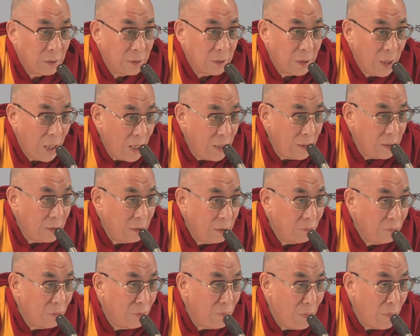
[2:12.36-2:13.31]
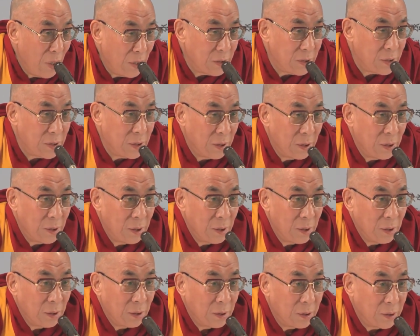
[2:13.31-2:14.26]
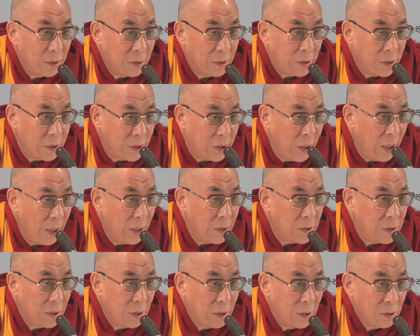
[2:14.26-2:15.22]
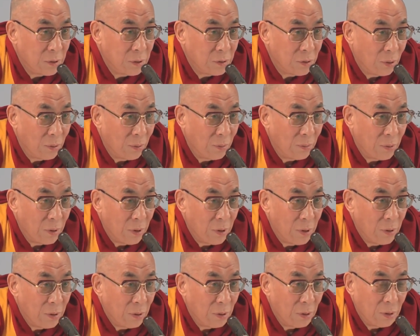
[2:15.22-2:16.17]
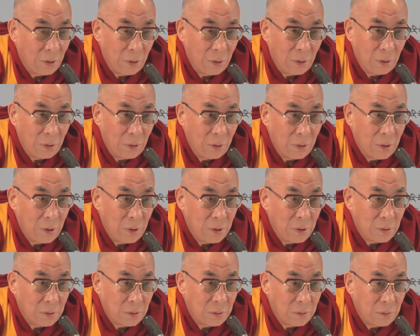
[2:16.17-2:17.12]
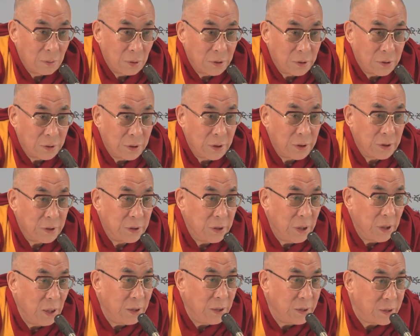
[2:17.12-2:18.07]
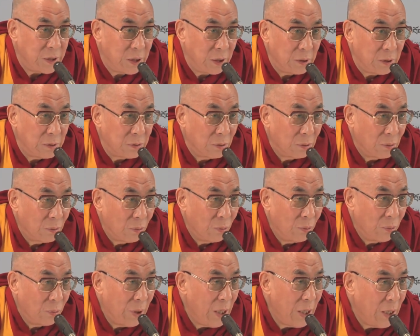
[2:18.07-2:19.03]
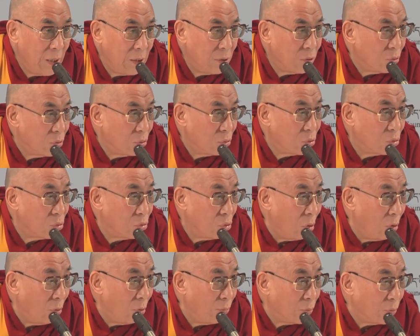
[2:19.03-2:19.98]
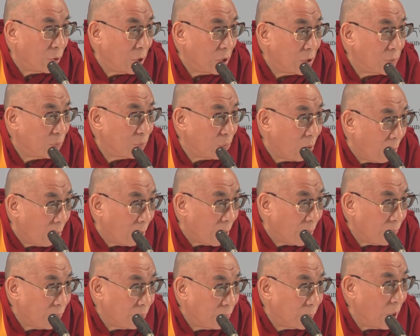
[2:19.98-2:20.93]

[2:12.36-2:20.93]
Then we must create sort of the realistic sort of way to solve these problems.